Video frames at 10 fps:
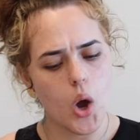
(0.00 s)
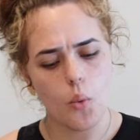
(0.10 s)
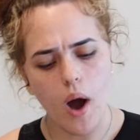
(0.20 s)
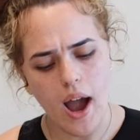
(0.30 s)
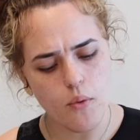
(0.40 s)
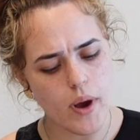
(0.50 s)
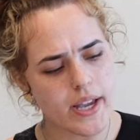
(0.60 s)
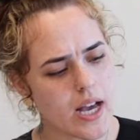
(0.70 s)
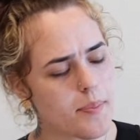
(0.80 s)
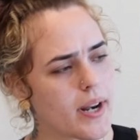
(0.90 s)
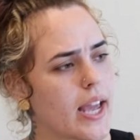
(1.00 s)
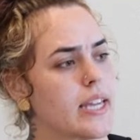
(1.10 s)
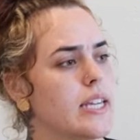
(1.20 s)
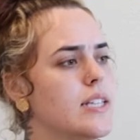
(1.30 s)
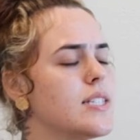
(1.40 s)
Well, I wake up and
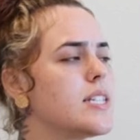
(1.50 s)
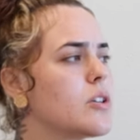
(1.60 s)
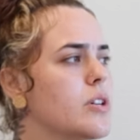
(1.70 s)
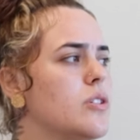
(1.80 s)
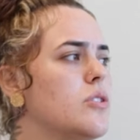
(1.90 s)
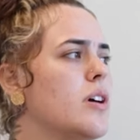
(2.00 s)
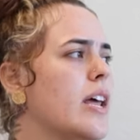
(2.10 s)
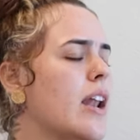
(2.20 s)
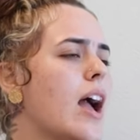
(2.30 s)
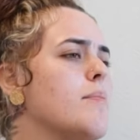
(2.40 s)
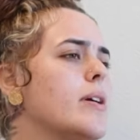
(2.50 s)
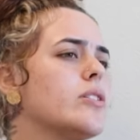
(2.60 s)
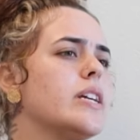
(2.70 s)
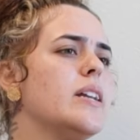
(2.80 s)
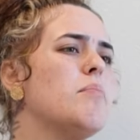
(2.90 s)
I eat cereal and I barely eat a